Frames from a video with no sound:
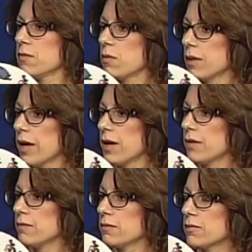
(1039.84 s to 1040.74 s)

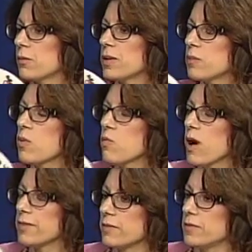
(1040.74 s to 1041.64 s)
Okay, right. so right. people
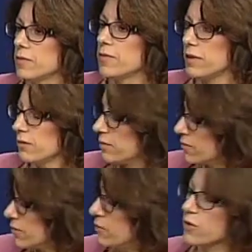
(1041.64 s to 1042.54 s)
want to be
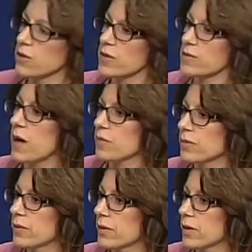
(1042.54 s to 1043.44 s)
to fill this up.
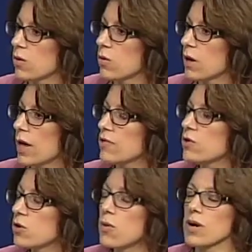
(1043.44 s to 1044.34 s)
Right. If
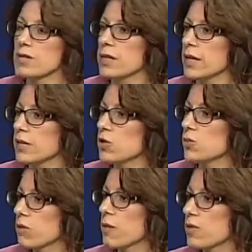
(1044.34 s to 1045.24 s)
you go out to eat, you
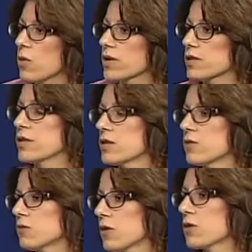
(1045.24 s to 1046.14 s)
probably want to see
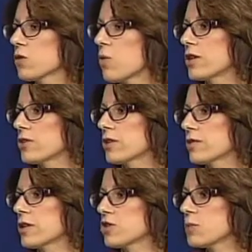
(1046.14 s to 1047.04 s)
this filled. Otherwise, you're going
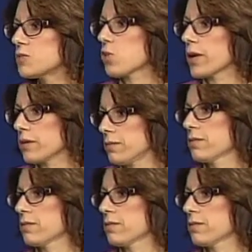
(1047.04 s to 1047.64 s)
to say jip joint.